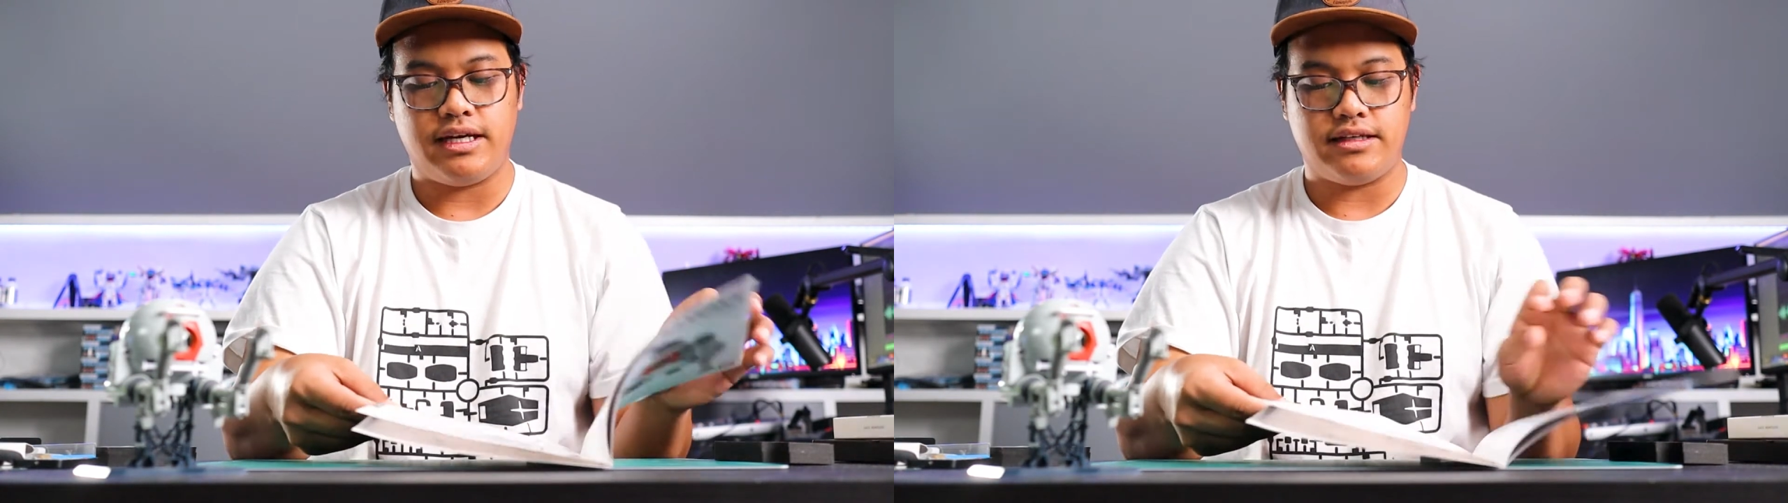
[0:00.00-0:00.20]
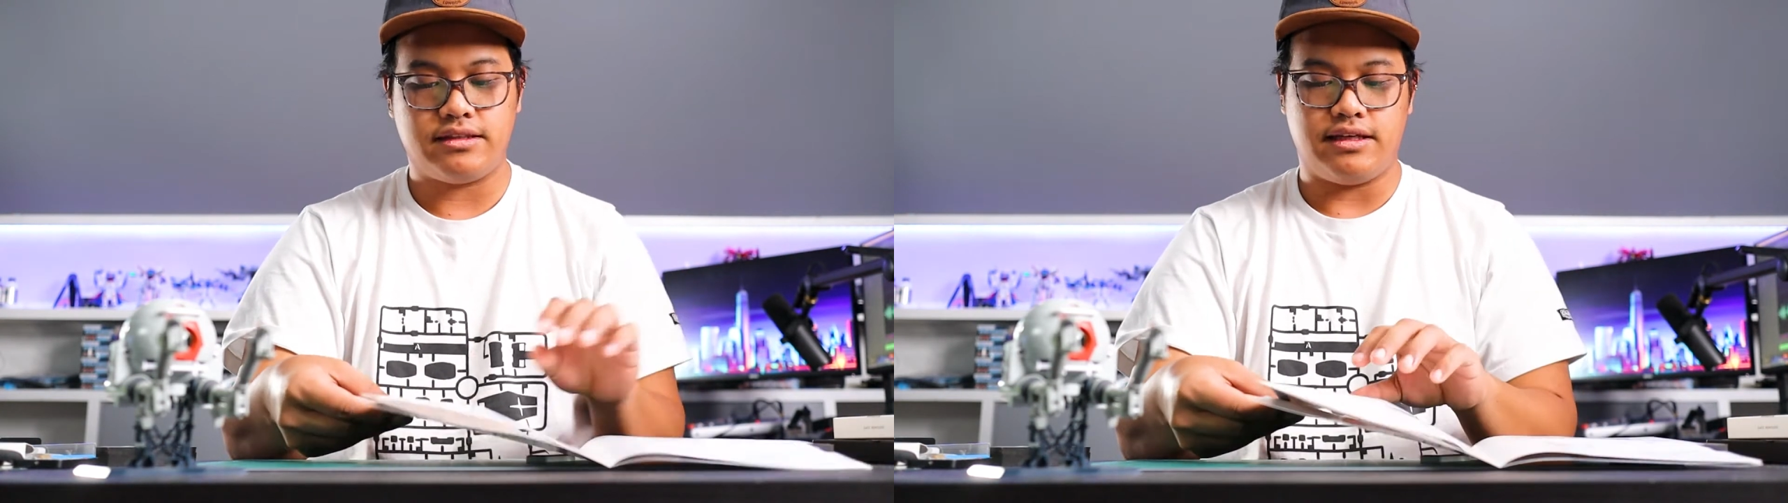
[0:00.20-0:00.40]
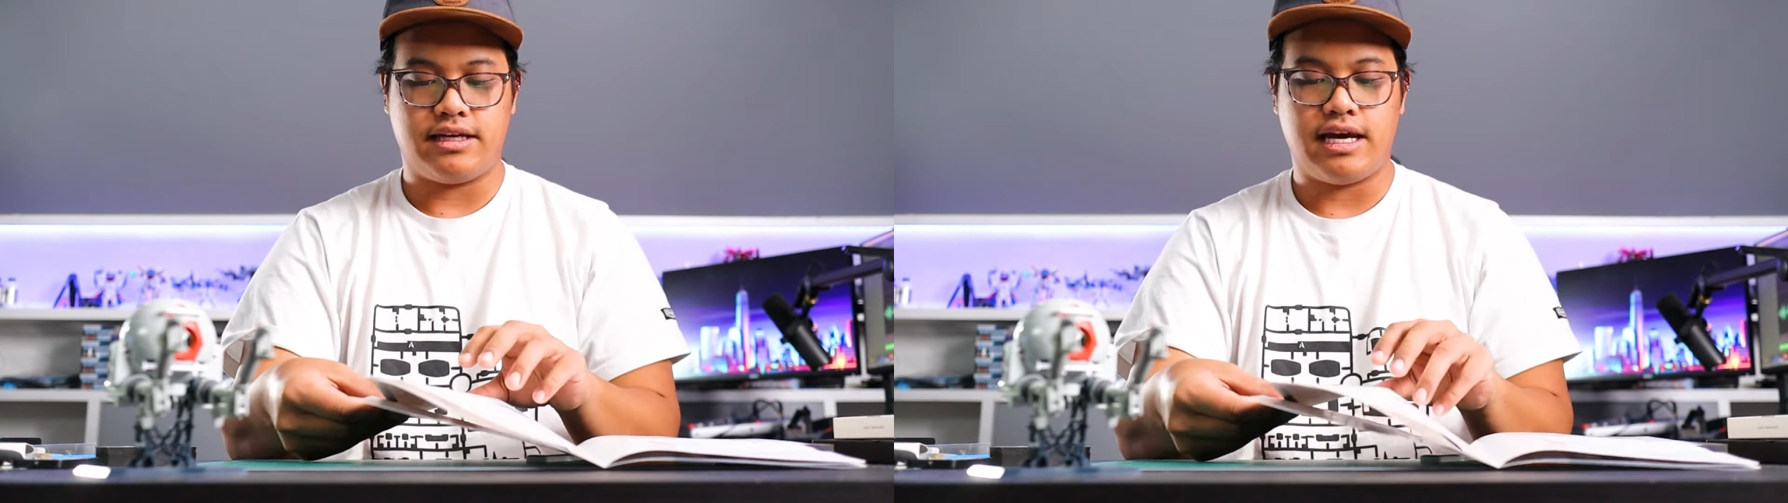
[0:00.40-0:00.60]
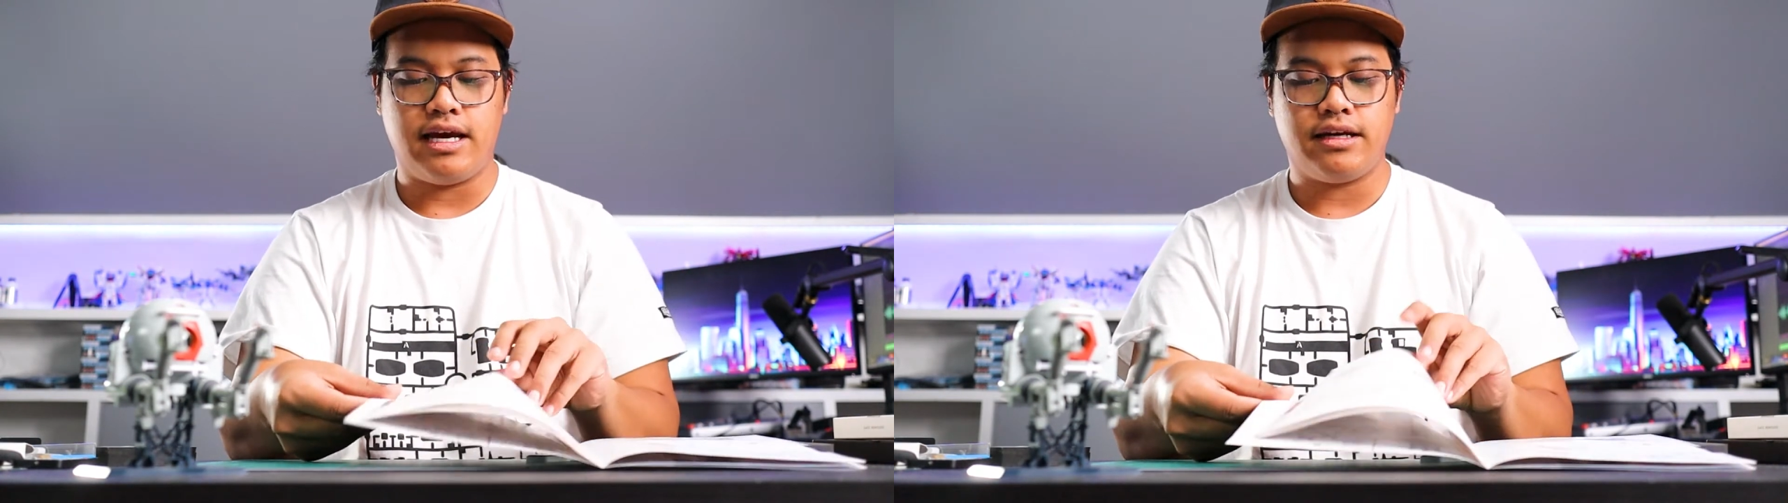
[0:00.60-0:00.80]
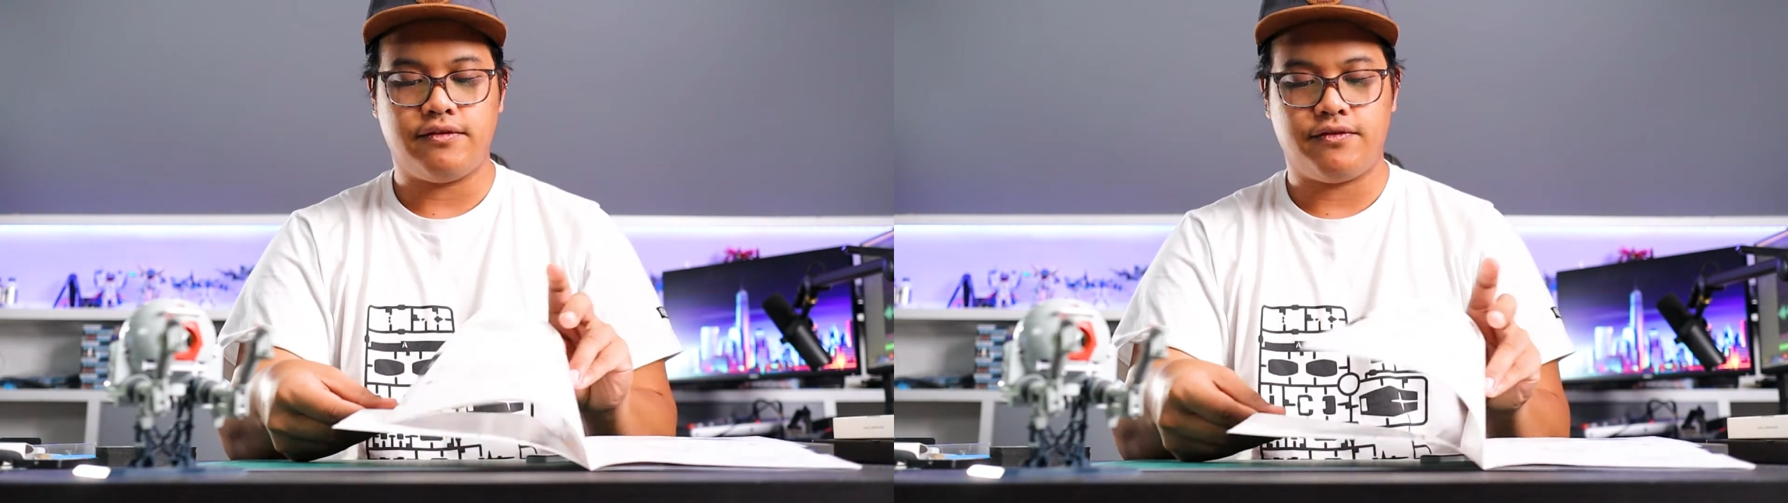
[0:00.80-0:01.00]
is the
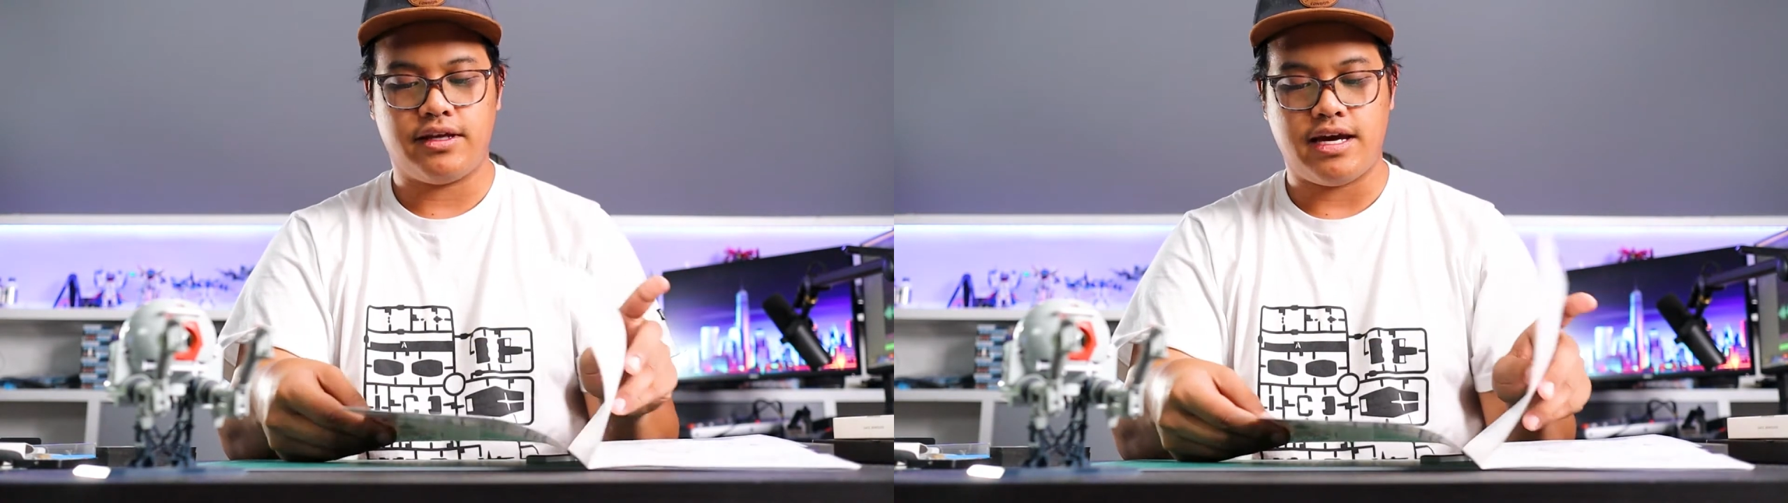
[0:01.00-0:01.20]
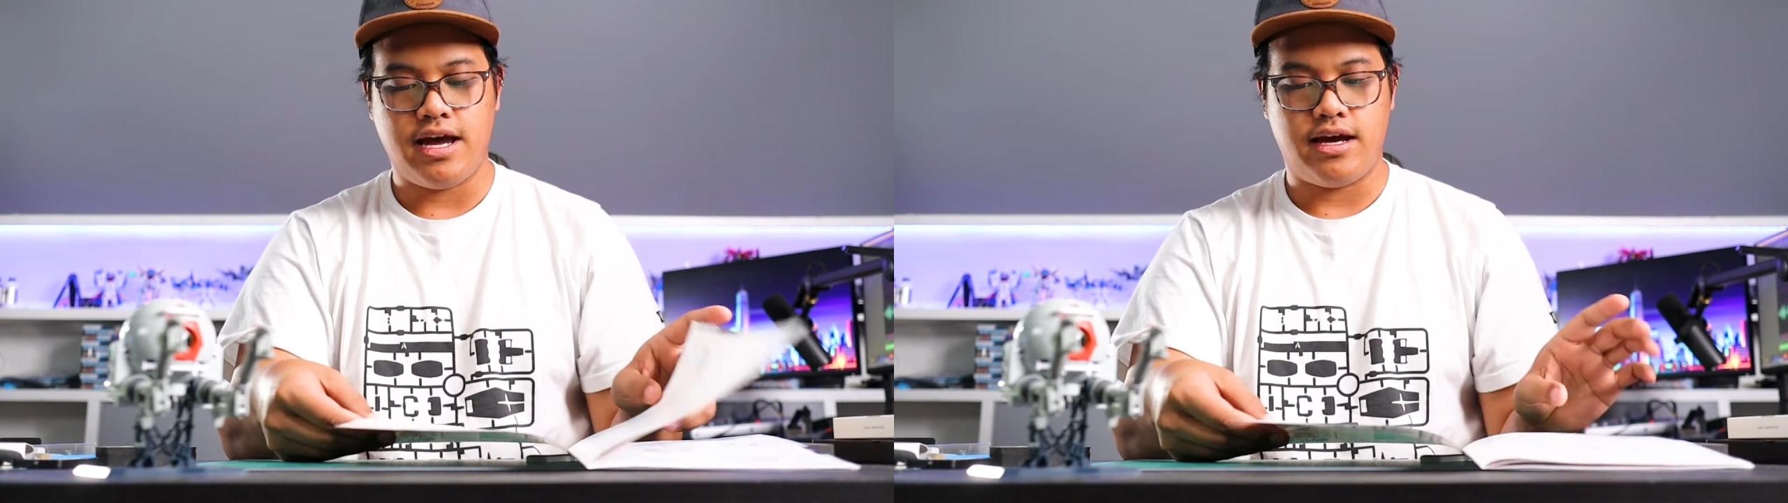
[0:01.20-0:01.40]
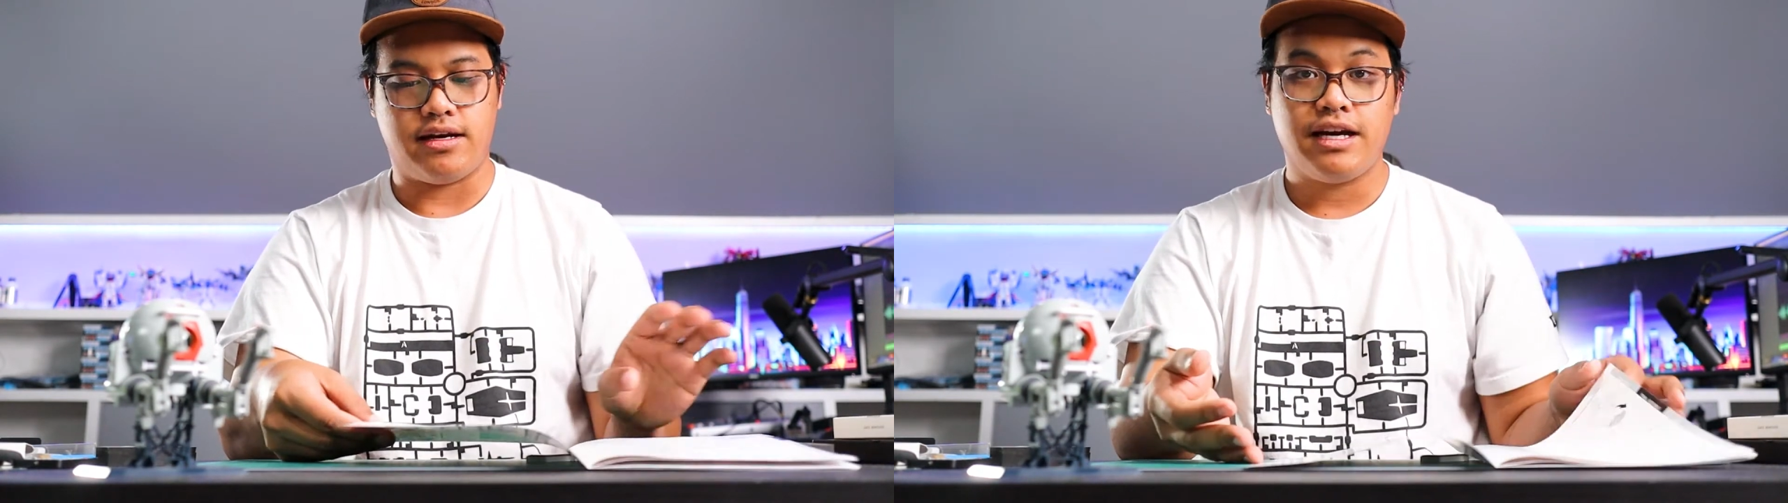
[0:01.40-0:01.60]
cannon for the head.